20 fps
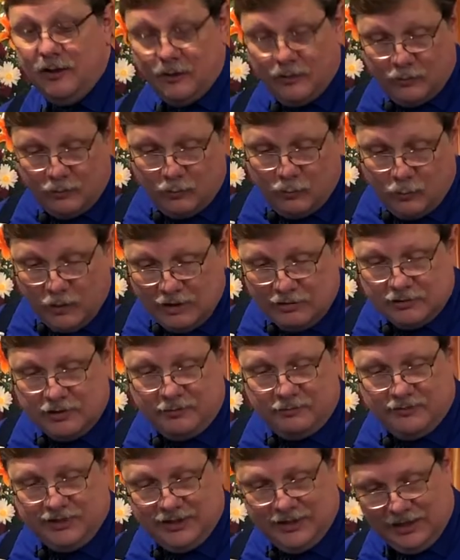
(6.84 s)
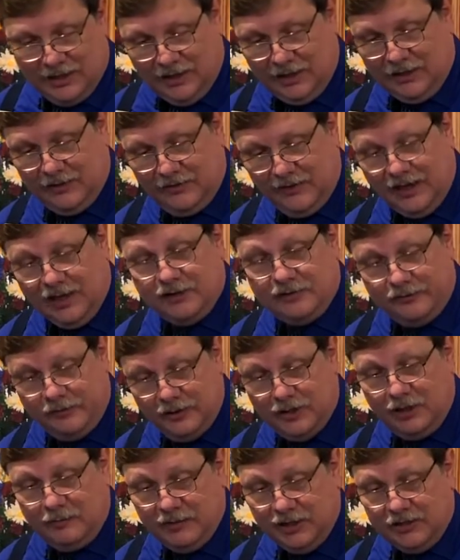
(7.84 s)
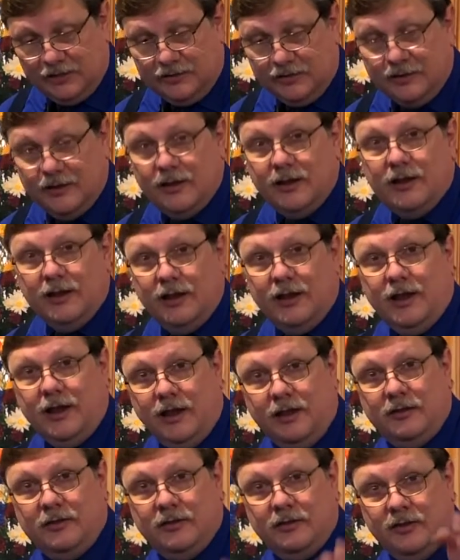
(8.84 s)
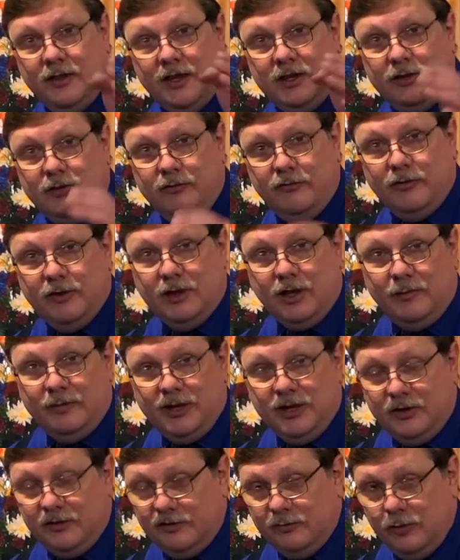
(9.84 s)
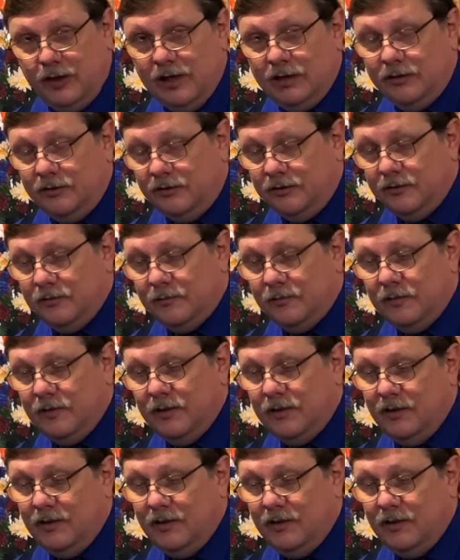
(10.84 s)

Welcome today. Thanks for coming. And thank you for coming as well.